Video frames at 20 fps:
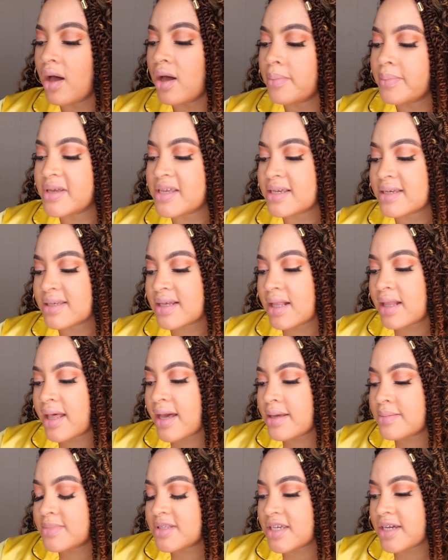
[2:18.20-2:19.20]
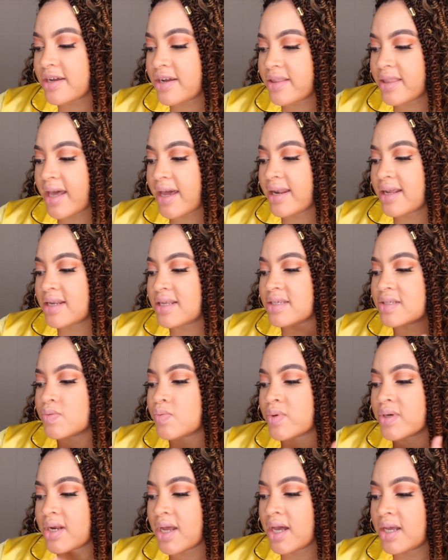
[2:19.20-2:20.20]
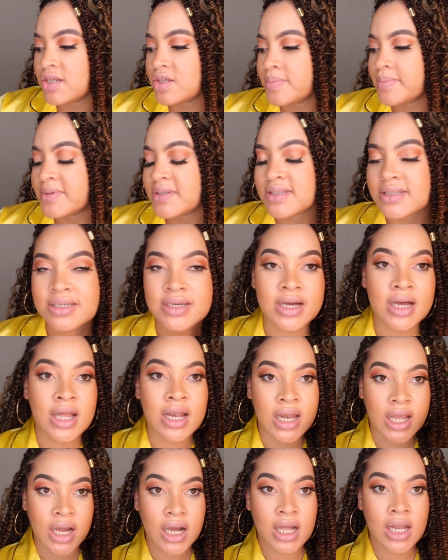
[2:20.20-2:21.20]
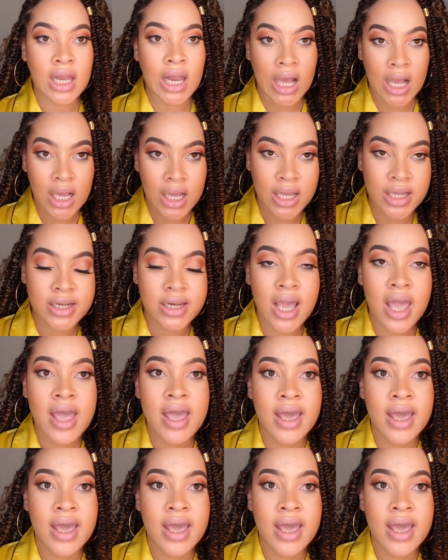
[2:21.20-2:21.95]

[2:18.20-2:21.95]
It claims here that it is 100% Kanekalon.